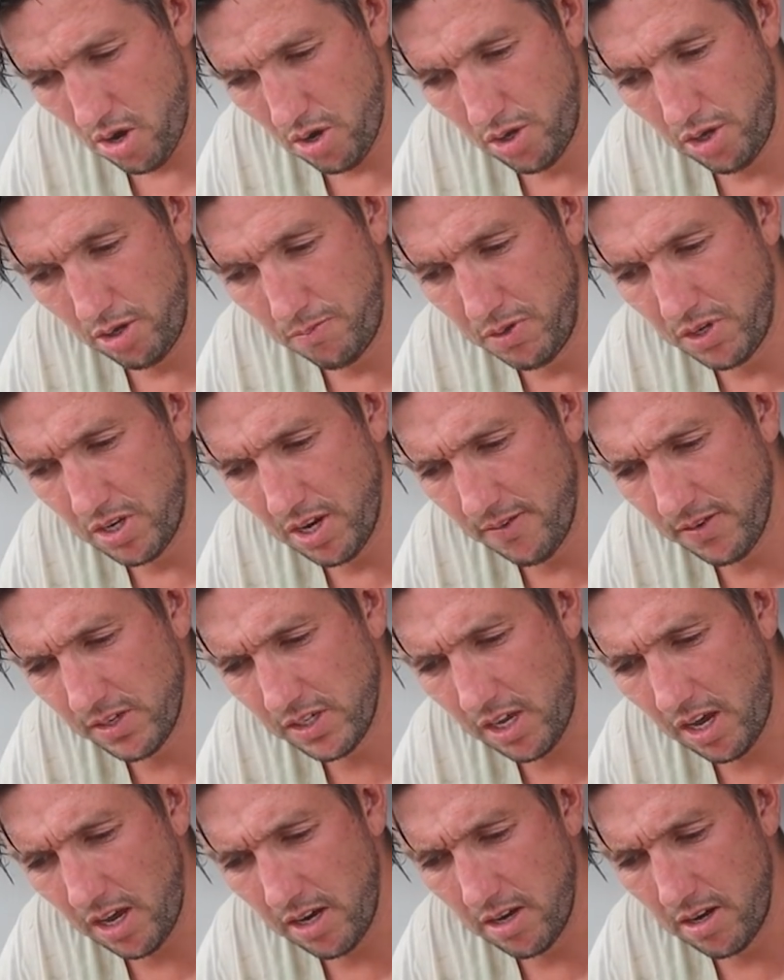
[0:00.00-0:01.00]
you'd be
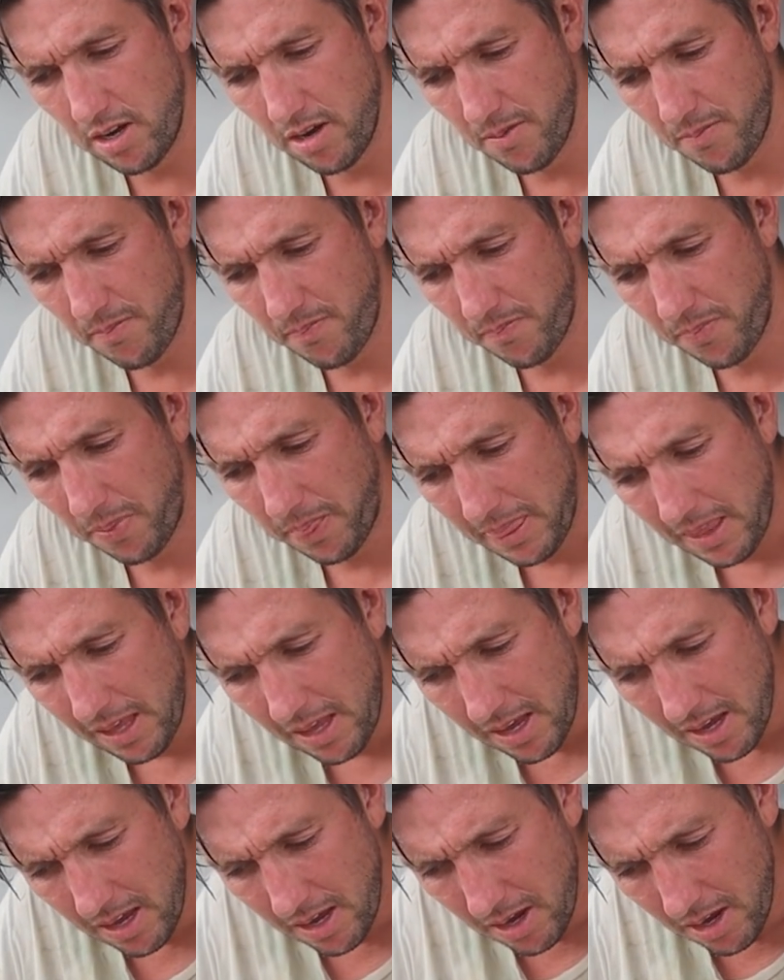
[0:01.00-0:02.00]
devastated.
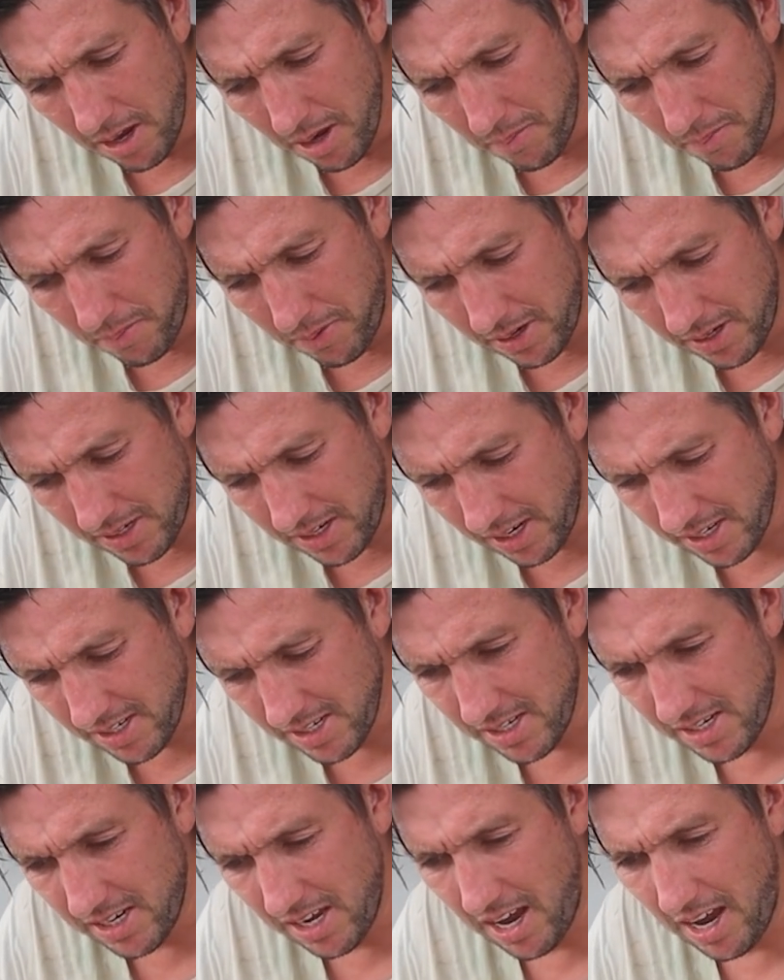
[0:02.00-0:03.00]
But it
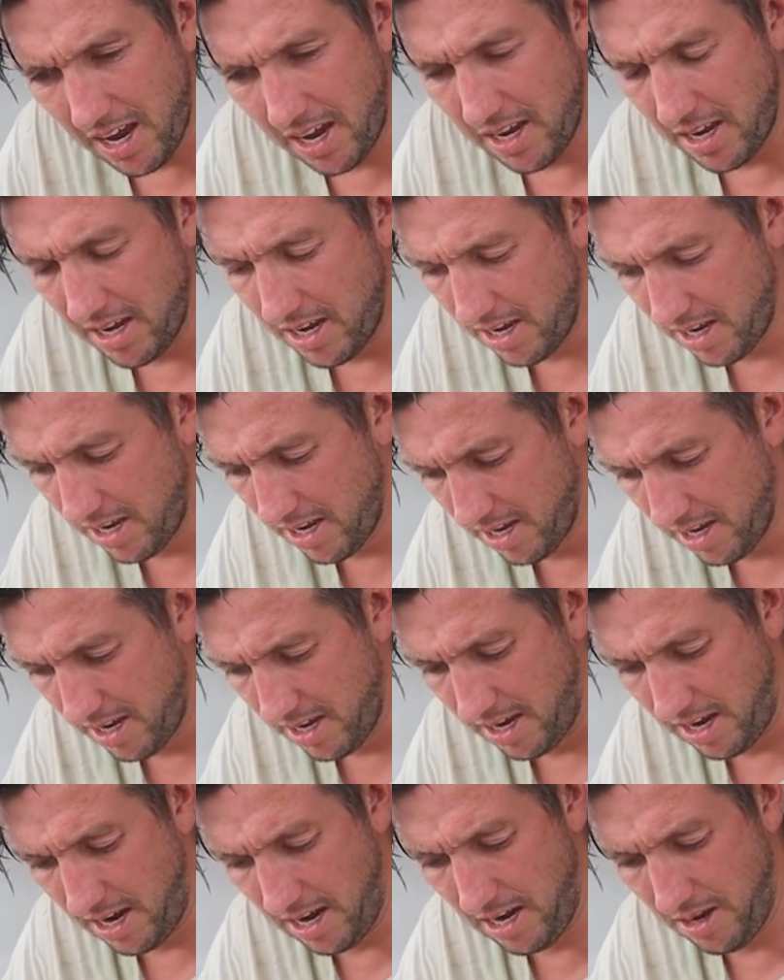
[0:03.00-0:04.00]
doesn't say
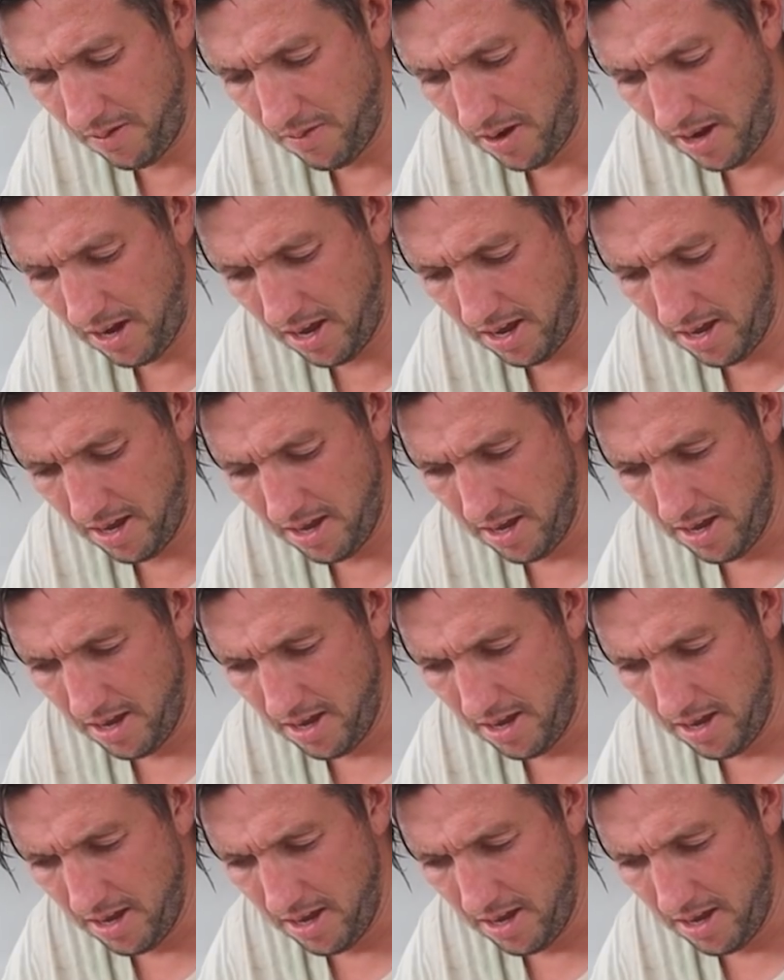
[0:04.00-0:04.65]
anywhere